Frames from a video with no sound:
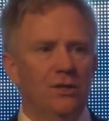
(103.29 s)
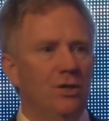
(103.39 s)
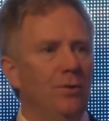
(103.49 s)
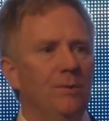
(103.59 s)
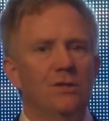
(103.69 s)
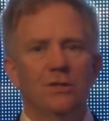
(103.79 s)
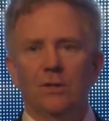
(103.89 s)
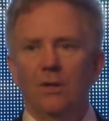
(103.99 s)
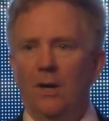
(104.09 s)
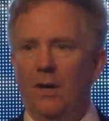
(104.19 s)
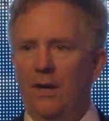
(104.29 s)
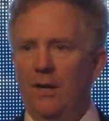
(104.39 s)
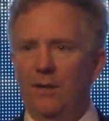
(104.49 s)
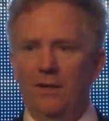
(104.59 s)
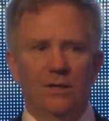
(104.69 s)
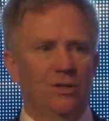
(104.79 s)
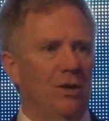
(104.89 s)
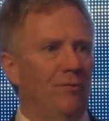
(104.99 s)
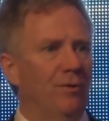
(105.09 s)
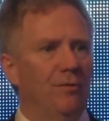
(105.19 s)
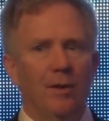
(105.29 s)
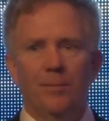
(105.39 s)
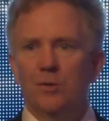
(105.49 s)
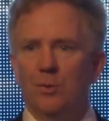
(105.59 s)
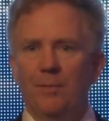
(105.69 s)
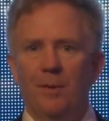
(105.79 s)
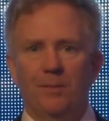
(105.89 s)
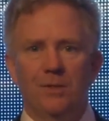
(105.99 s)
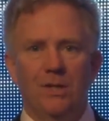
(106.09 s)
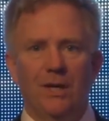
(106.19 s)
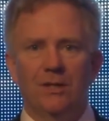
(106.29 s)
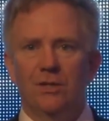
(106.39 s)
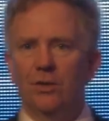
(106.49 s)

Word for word: as humans and as software developers, we make mistakes.